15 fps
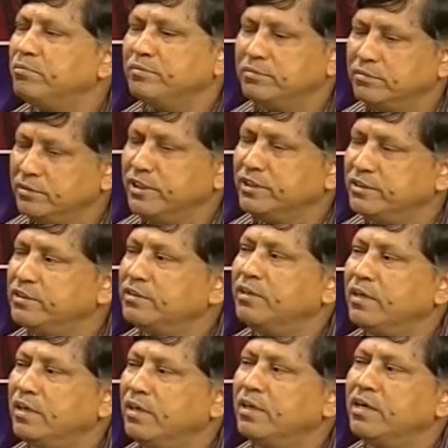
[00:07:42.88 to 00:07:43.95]
These
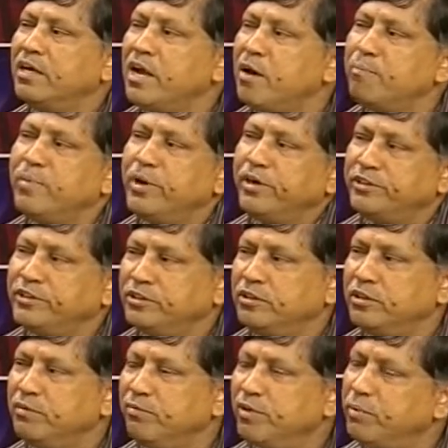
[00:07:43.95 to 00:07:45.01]

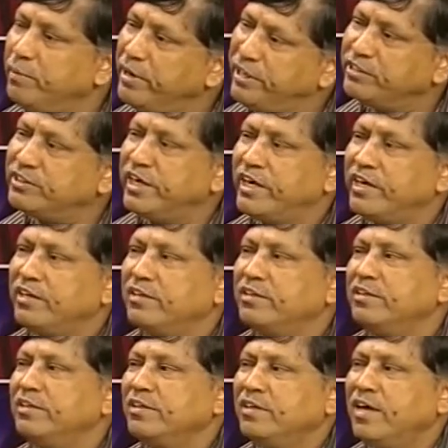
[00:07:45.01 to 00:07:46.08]
numbers will be decided,
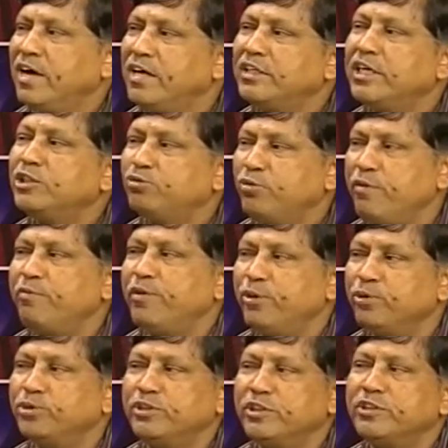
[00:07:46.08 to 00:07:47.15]
and that's why we
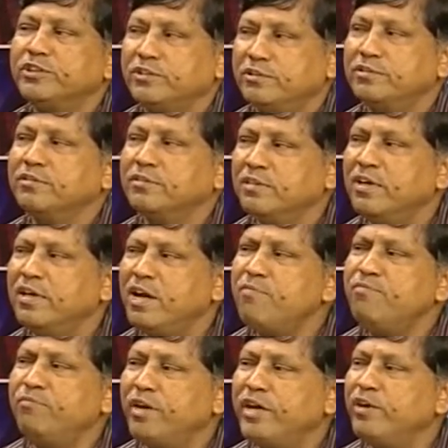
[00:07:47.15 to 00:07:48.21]
use this.
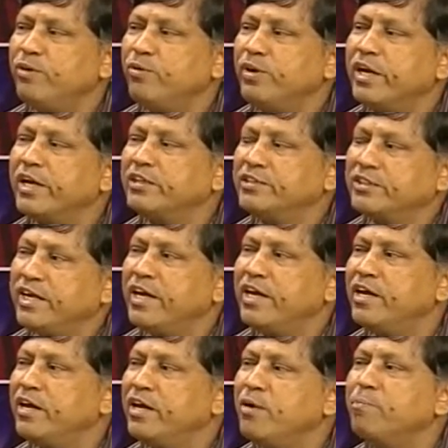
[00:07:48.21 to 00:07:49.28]
Roughly you can
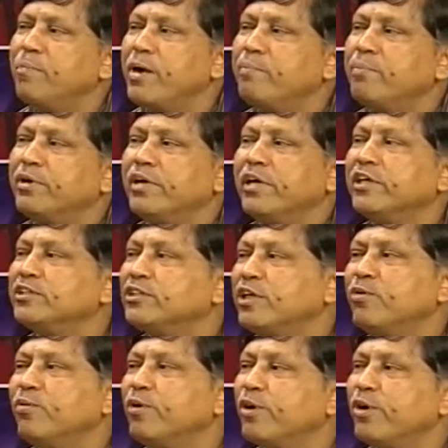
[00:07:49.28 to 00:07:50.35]
say a paper is
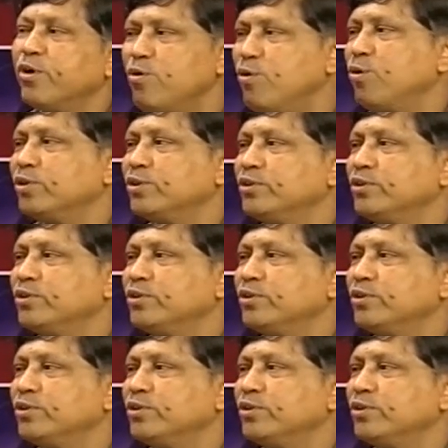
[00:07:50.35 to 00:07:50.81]
equal to a course.